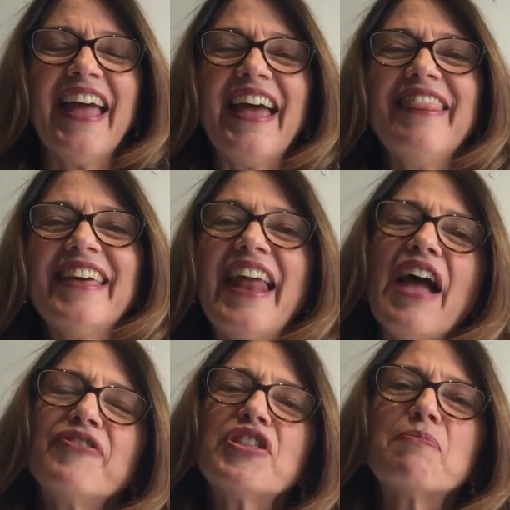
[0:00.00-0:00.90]
And then
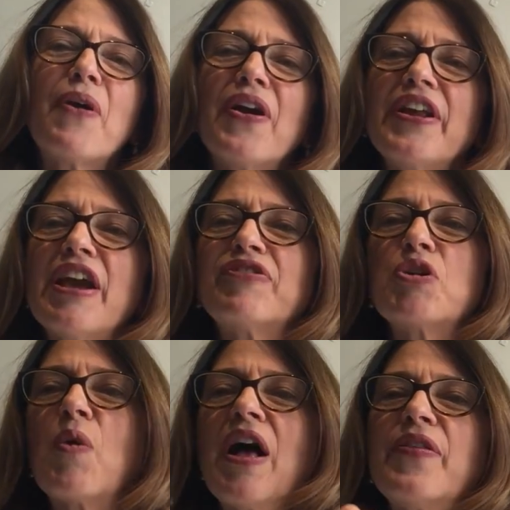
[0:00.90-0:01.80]
after the party,
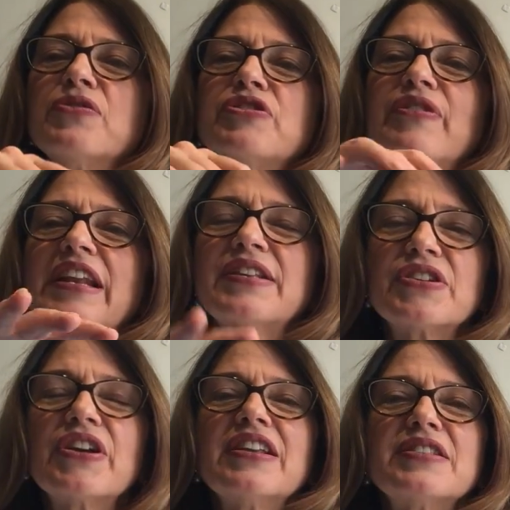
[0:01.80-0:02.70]
after a while, those
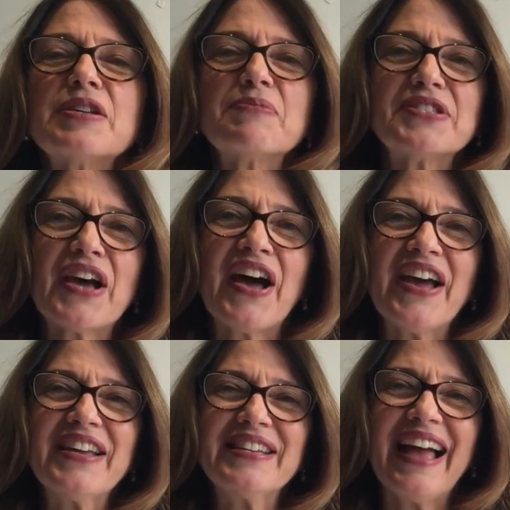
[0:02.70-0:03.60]
feelings are going to
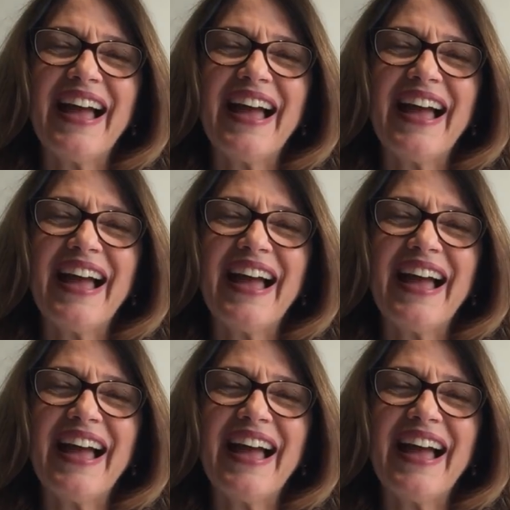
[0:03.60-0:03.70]
subside.